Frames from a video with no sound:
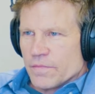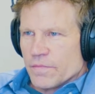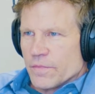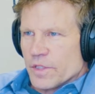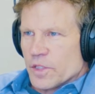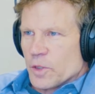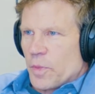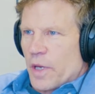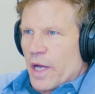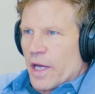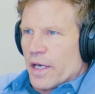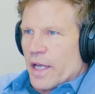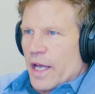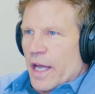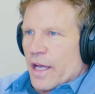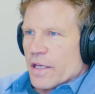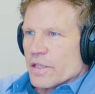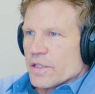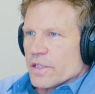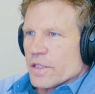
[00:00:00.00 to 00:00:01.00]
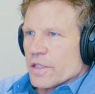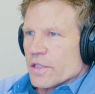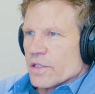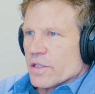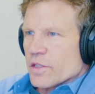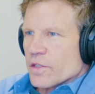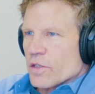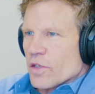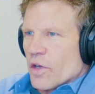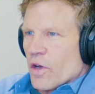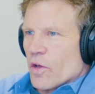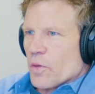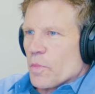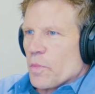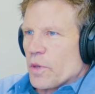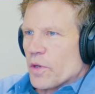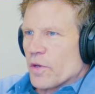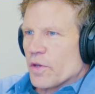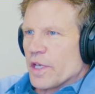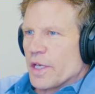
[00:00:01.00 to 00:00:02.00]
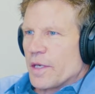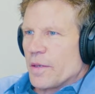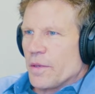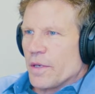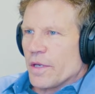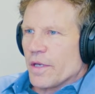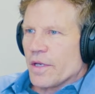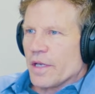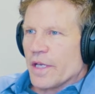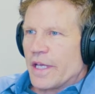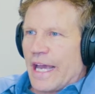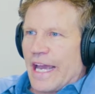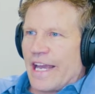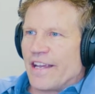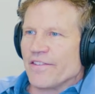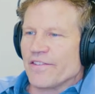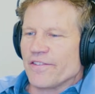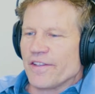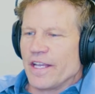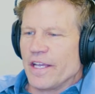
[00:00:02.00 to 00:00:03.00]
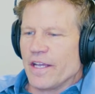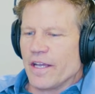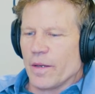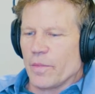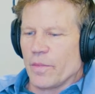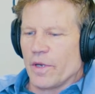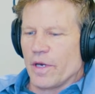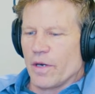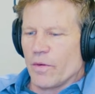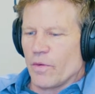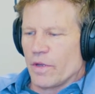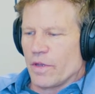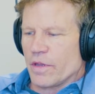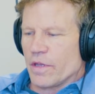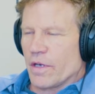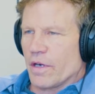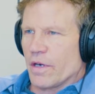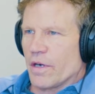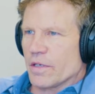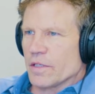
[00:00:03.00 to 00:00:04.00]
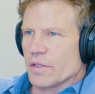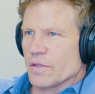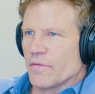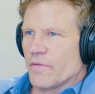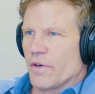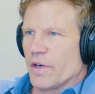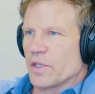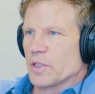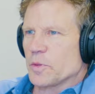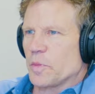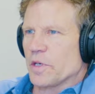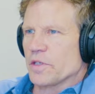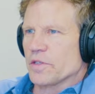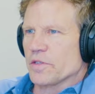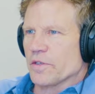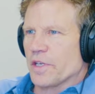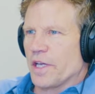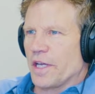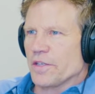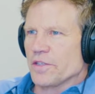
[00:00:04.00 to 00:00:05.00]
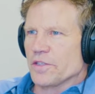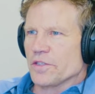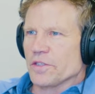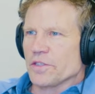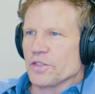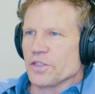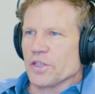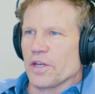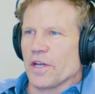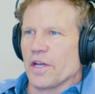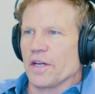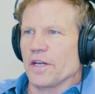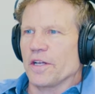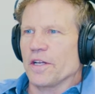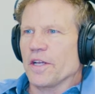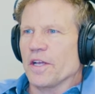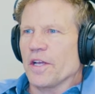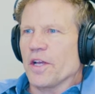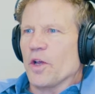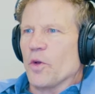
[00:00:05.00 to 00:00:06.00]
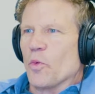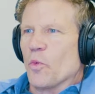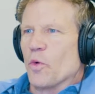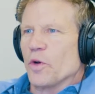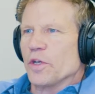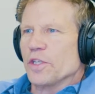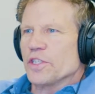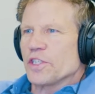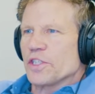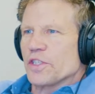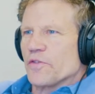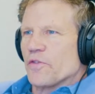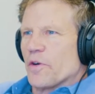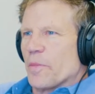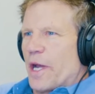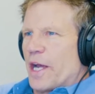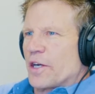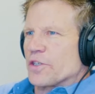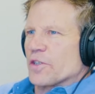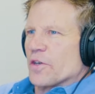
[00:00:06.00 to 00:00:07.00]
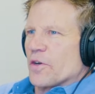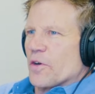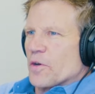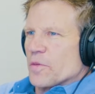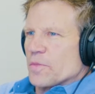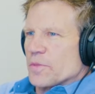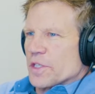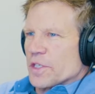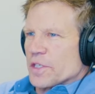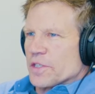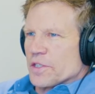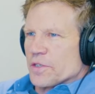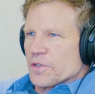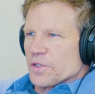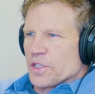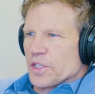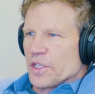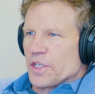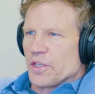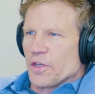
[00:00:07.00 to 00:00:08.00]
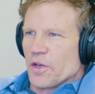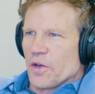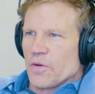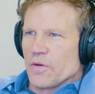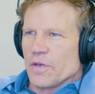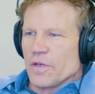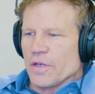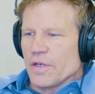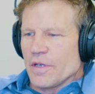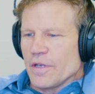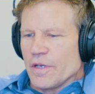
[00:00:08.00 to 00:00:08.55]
This podcast is called Building KC. I'm here with our very special guest, Shawn Woods from Ashlar Homes. He's their CEO.